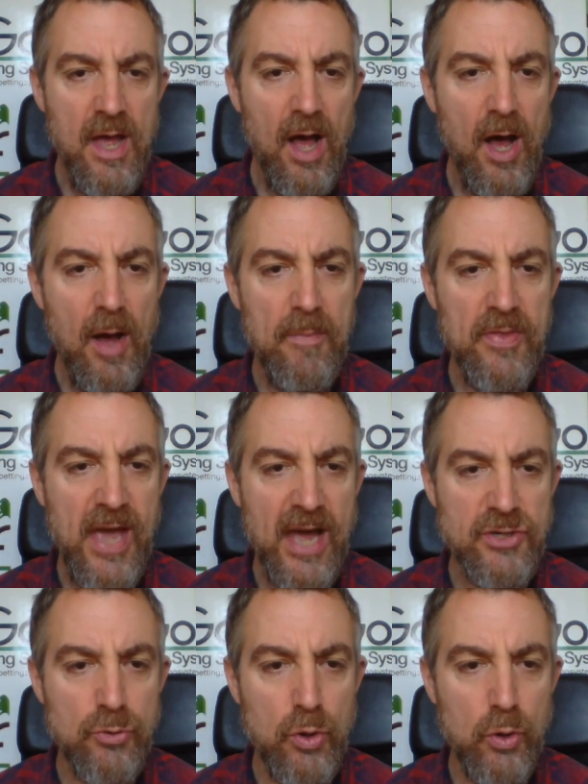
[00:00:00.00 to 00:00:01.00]
Um, the
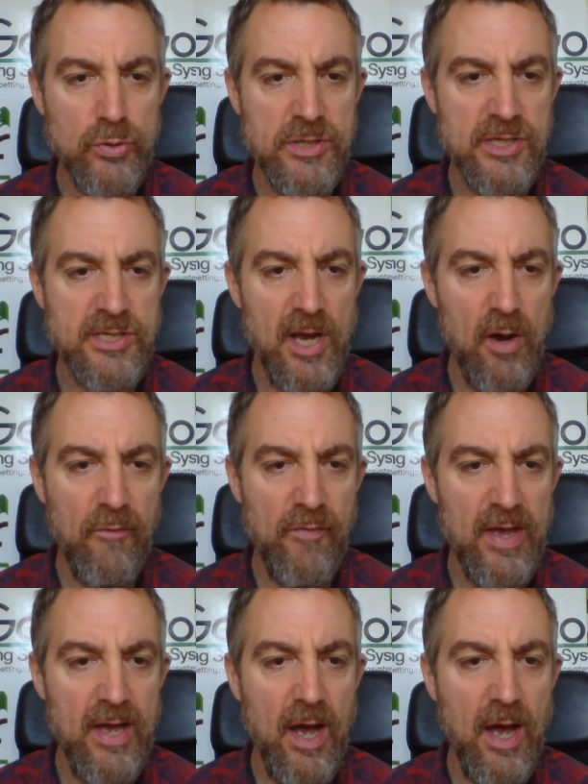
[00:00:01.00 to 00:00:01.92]
actual course itself,